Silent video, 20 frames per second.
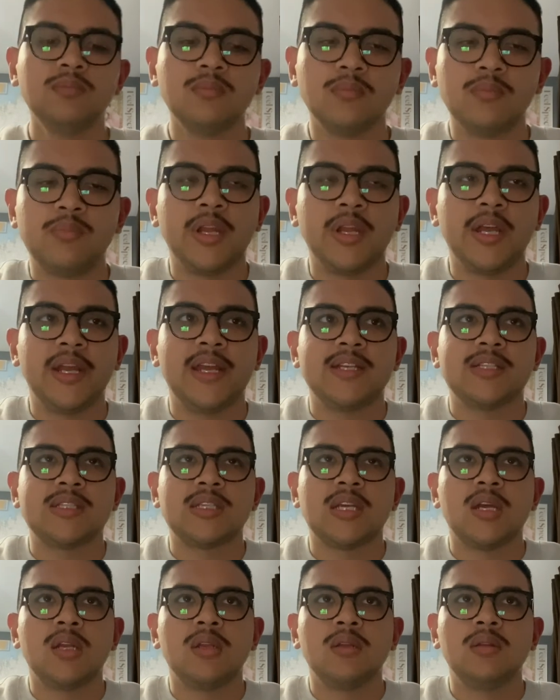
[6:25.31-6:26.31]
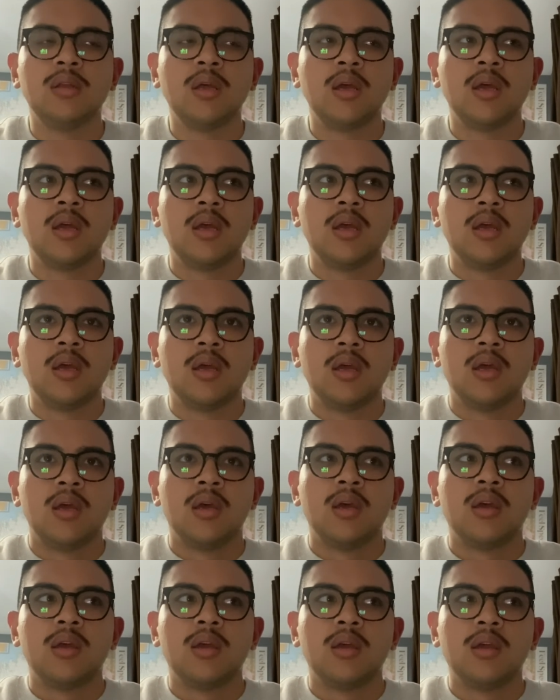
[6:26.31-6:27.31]
But like I said,
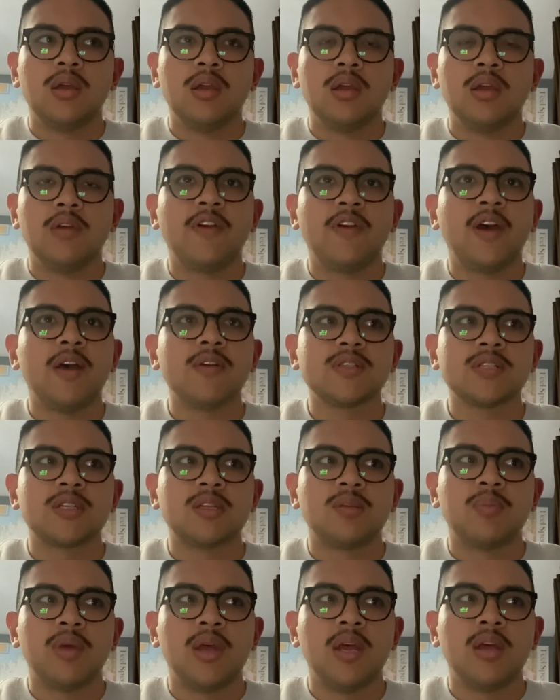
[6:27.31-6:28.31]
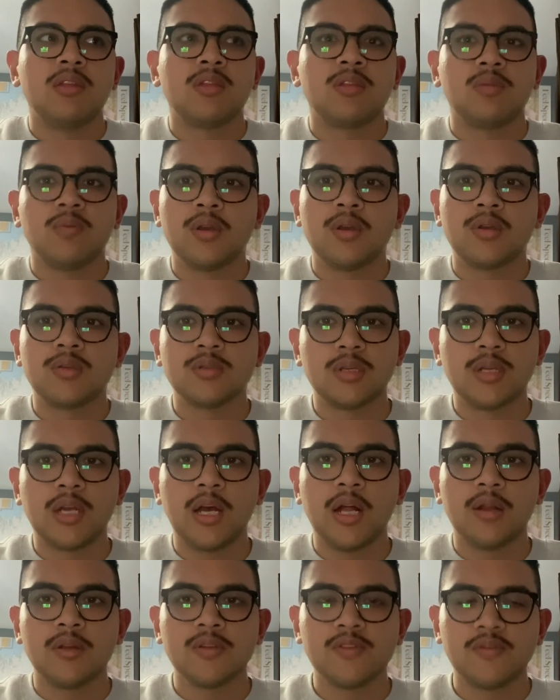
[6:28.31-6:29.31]
if I was going to pay
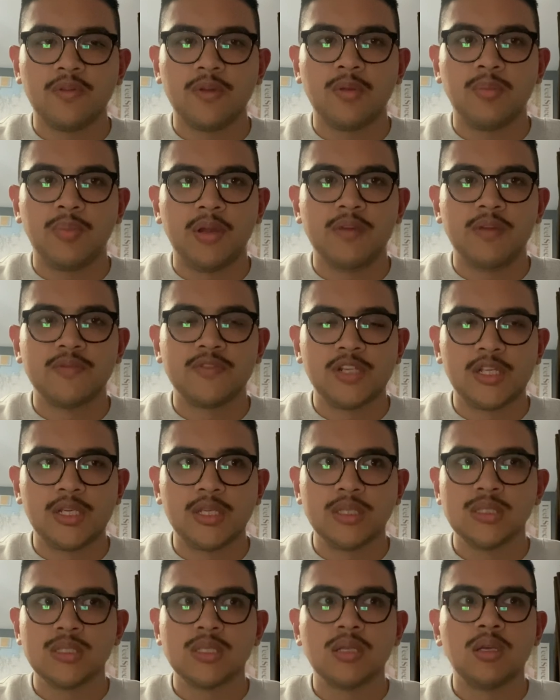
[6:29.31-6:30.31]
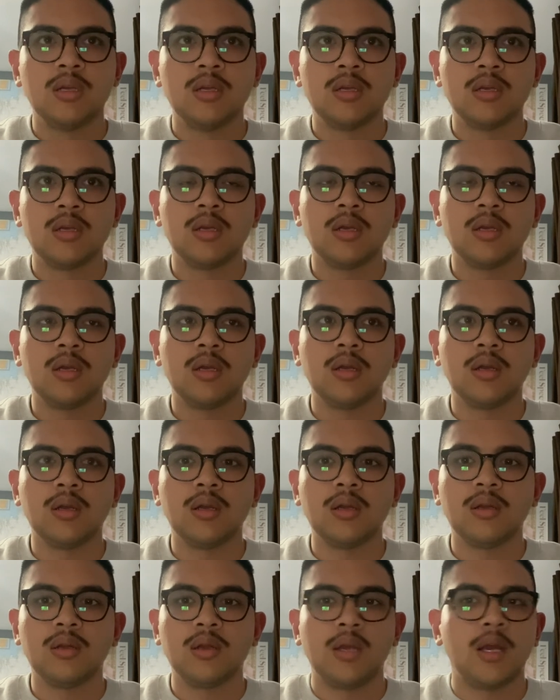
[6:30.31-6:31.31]
$300 for a pair of jeans,
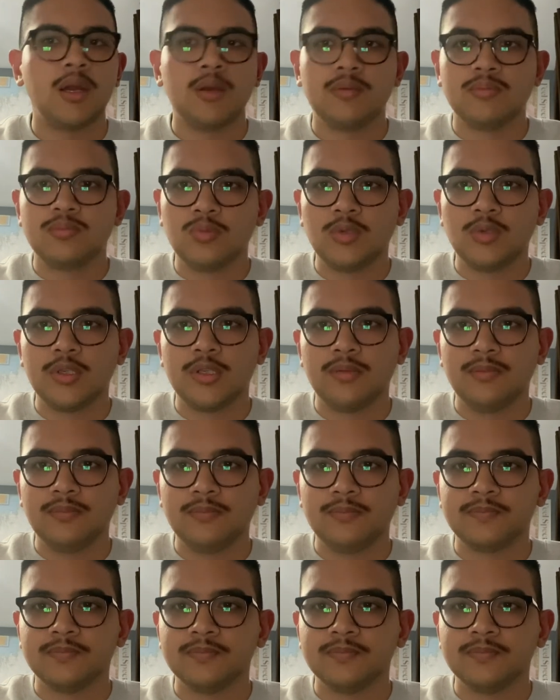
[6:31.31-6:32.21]
I wouldn't.